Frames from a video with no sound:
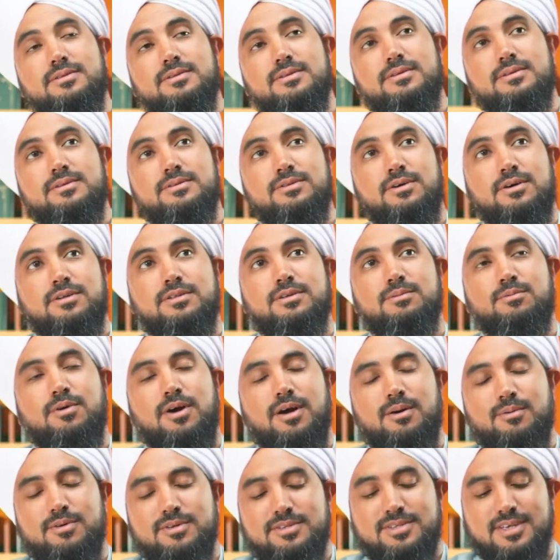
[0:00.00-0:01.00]
Dr.
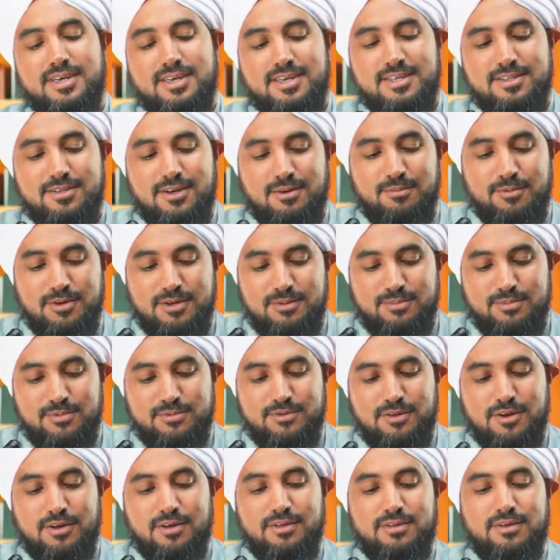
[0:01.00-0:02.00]
Muhammad Sa'id Ramadan
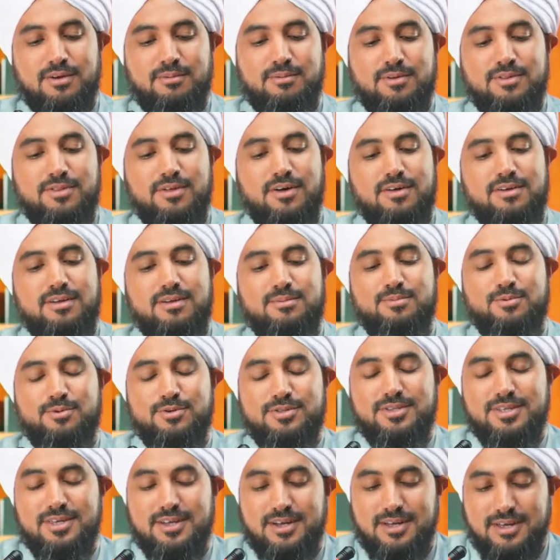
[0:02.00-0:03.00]

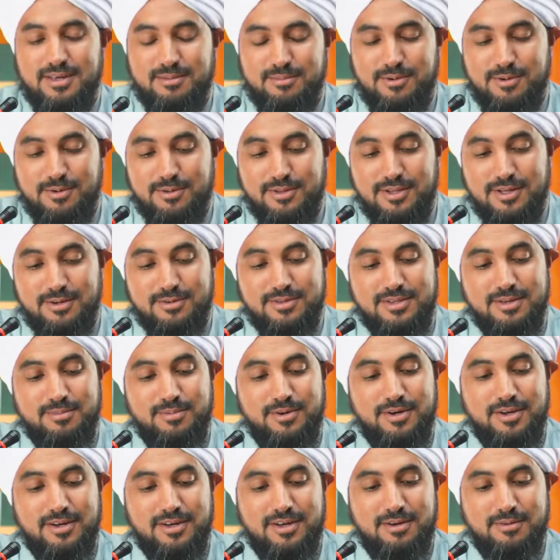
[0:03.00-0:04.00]
al-Bhuti rahimahullah
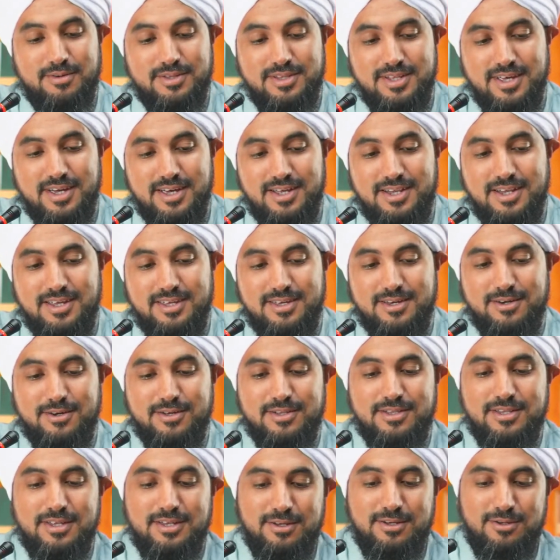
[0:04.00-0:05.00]
tabaraka wa ta'ala, he
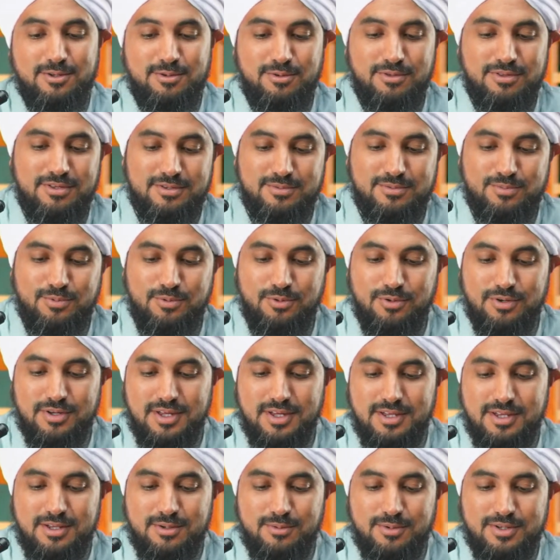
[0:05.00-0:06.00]
continued with his book
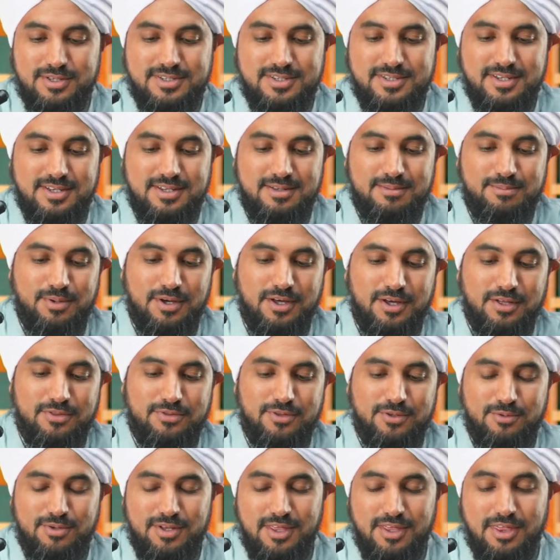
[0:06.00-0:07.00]
Inward Sin,
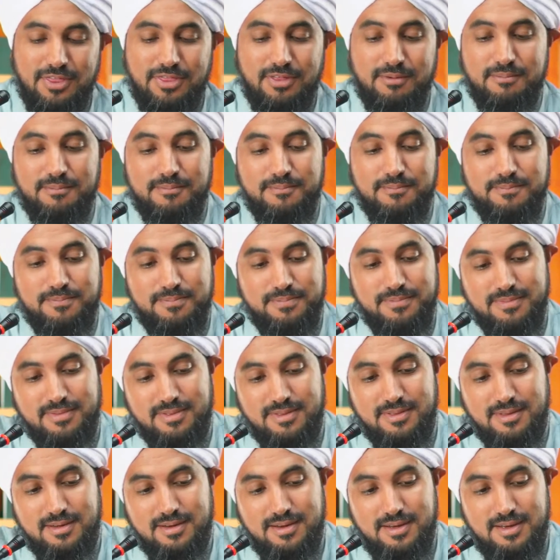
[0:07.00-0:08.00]
Batinul Itham.
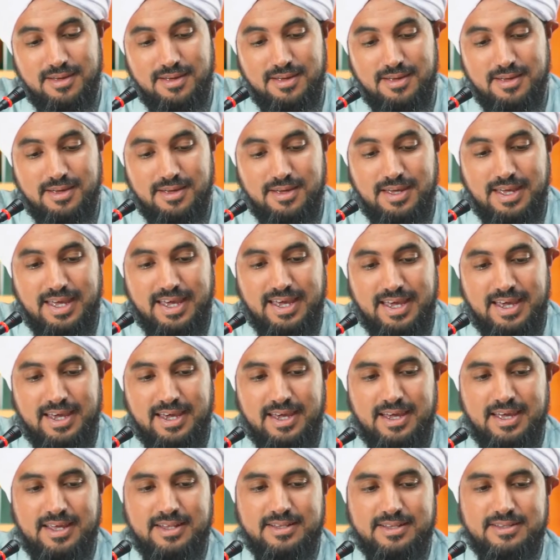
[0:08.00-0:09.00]

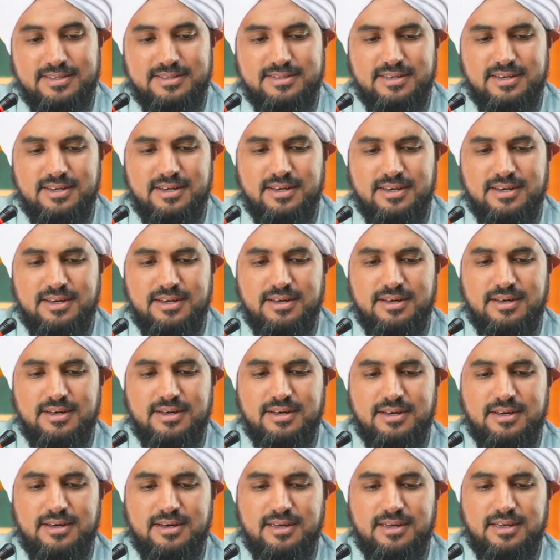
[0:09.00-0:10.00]
And
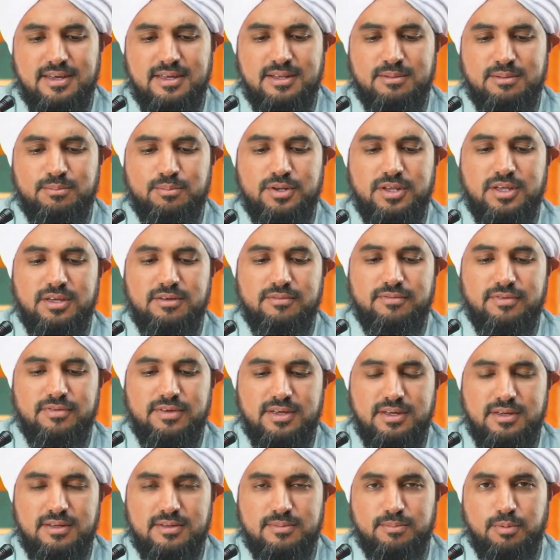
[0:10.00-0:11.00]
in brief,
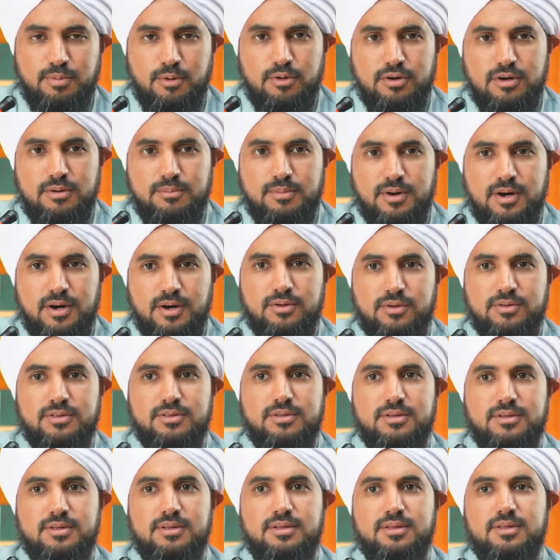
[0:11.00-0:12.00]
he spoke
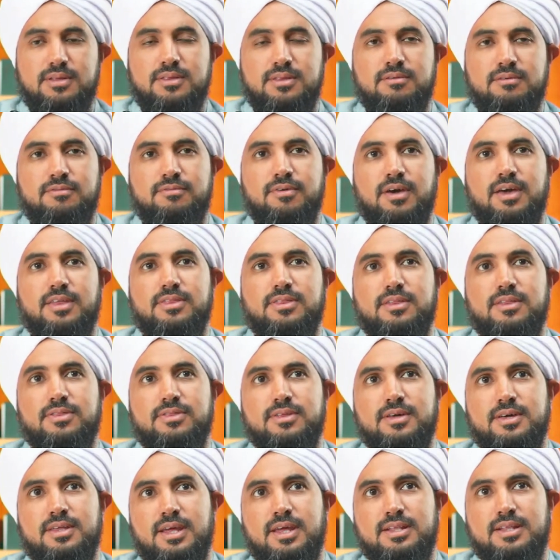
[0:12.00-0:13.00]
about the fact that the
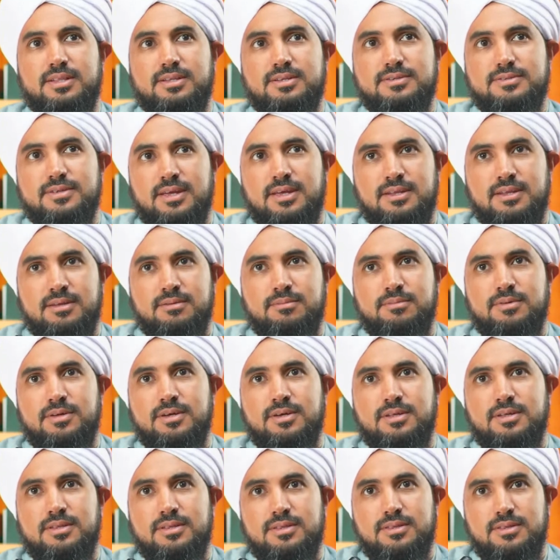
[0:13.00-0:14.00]
greatest
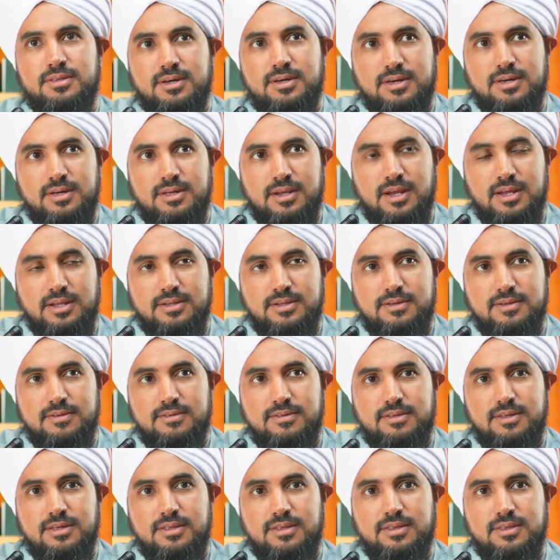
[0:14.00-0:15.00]
enemy, the greatest
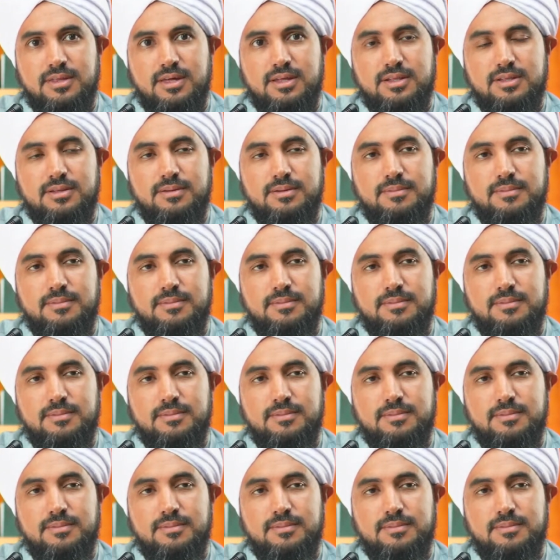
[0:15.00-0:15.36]
thing that